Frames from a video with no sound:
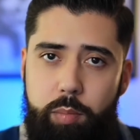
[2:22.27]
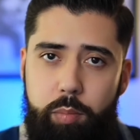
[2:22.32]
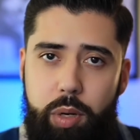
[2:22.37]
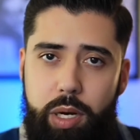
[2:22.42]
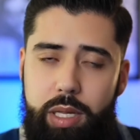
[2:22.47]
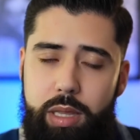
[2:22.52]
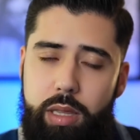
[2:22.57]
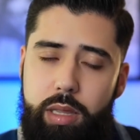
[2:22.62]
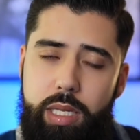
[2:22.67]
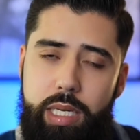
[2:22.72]

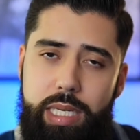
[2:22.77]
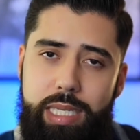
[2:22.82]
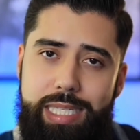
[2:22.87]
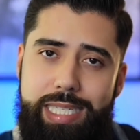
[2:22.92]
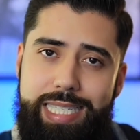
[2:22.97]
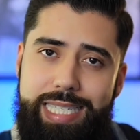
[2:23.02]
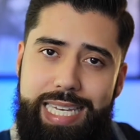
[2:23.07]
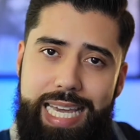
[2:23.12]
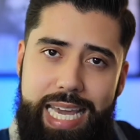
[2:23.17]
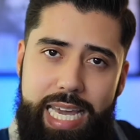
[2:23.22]
But the
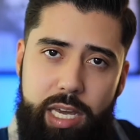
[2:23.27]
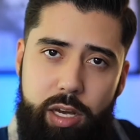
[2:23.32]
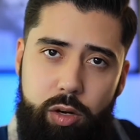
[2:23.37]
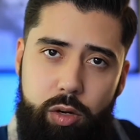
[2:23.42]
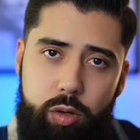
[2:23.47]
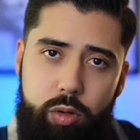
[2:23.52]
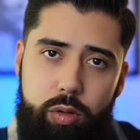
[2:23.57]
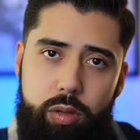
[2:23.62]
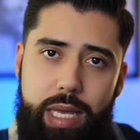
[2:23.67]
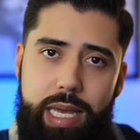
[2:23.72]

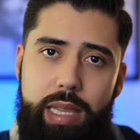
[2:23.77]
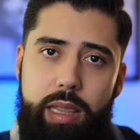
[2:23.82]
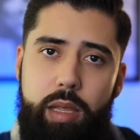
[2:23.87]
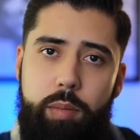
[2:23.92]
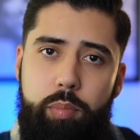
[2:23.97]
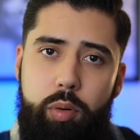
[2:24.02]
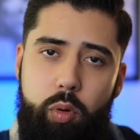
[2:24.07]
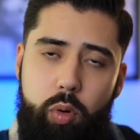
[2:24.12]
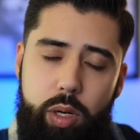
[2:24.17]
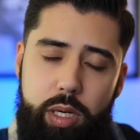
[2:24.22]
scale and
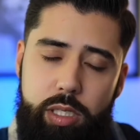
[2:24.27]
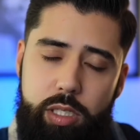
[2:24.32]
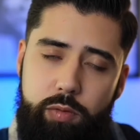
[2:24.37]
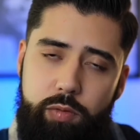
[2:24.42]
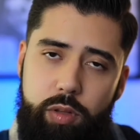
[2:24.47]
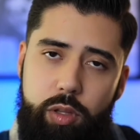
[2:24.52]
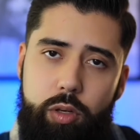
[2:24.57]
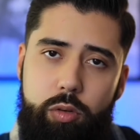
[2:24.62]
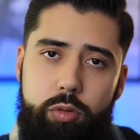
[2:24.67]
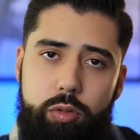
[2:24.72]
the points
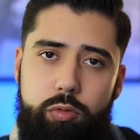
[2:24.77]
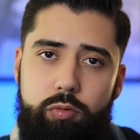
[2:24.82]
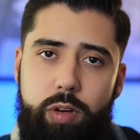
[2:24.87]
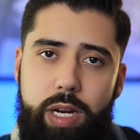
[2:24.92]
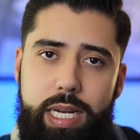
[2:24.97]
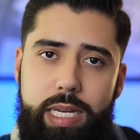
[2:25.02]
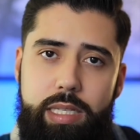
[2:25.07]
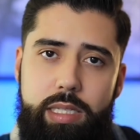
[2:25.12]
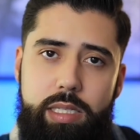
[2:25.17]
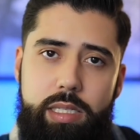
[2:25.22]
for those
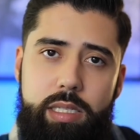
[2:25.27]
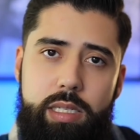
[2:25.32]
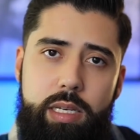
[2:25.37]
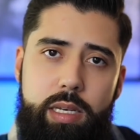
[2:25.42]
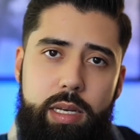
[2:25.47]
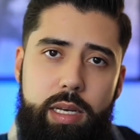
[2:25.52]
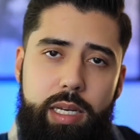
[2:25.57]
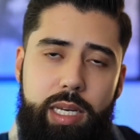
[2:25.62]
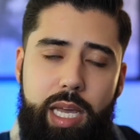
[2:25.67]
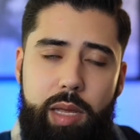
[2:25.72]
rates
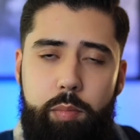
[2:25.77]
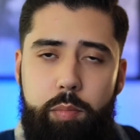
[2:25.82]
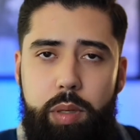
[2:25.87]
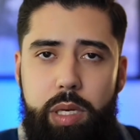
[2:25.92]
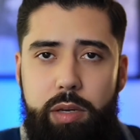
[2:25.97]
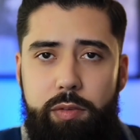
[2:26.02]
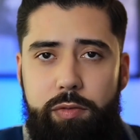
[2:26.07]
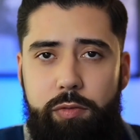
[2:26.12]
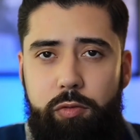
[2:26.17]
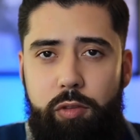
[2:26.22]
can
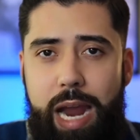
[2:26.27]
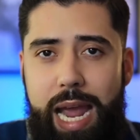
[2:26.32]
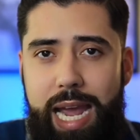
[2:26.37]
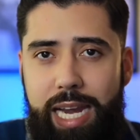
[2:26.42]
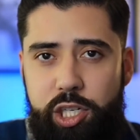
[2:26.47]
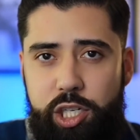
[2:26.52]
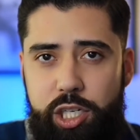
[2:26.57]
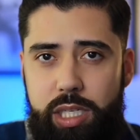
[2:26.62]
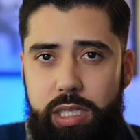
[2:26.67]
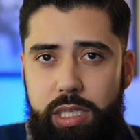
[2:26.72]
be
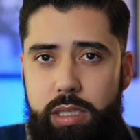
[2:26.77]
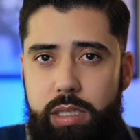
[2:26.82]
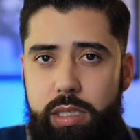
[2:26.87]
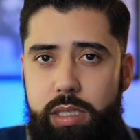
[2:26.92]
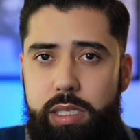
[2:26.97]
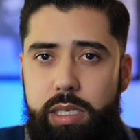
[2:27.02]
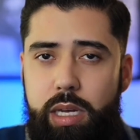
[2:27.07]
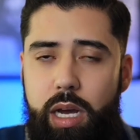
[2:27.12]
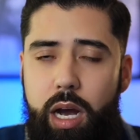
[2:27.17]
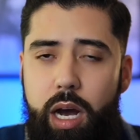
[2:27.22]

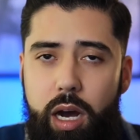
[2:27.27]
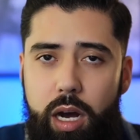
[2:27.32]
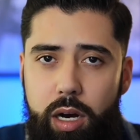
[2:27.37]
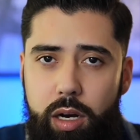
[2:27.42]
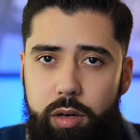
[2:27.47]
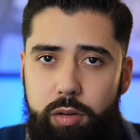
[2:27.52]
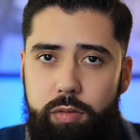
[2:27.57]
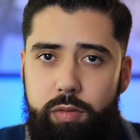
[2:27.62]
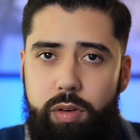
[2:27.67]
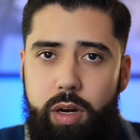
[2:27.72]
fractions
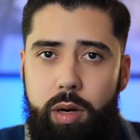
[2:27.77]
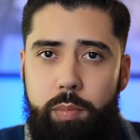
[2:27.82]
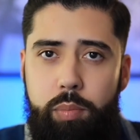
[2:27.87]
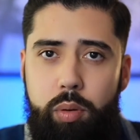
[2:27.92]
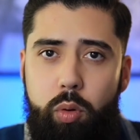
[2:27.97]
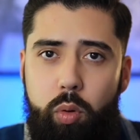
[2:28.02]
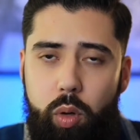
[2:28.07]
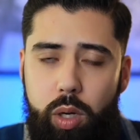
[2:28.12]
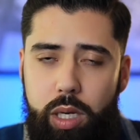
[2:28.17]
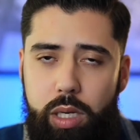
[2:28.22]
of a
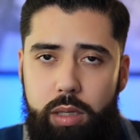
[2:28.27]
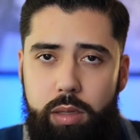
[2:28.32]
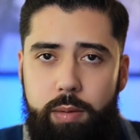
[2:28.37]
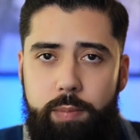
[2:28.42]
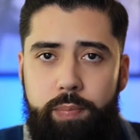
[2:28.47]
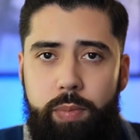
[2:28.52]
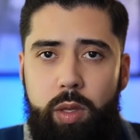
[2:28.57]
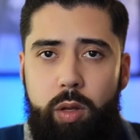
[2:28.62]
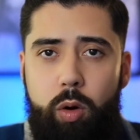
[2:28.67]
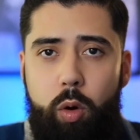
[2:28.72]
point,
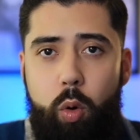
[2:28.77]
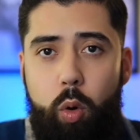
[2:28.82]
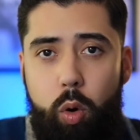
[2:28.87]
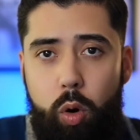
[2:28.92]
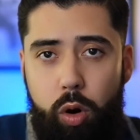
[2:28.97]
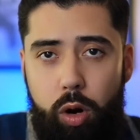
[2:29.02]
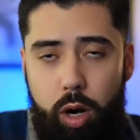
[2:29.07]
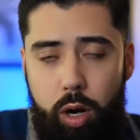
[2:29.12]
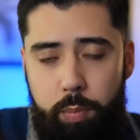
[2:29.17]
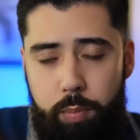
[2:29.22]

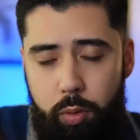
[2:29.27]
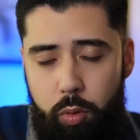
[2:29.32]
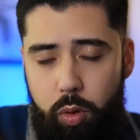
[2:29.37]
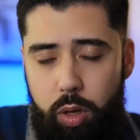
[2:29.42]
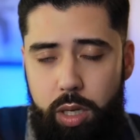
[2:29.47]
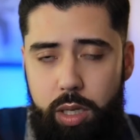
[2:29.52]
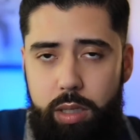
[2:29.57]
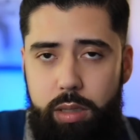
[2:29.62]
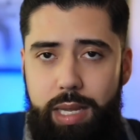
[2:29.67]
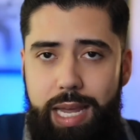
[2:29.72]
or a
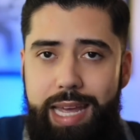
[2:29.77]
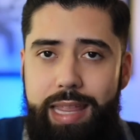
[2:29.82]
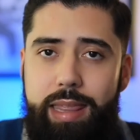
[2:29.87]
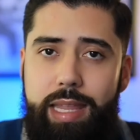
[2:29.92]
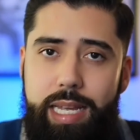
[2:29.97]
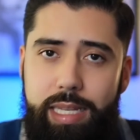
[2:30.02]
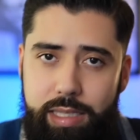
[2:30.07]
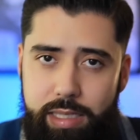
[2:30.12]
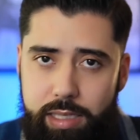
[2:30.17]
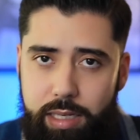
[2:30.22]
point and
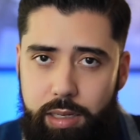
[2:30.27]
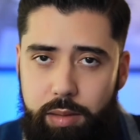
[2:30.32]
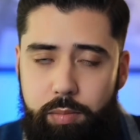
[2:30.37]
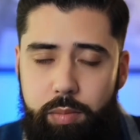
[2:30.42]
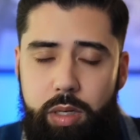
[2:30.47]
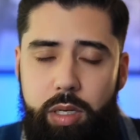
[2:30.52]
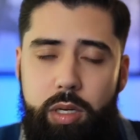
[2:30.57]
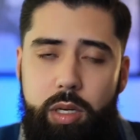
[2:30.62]
then some.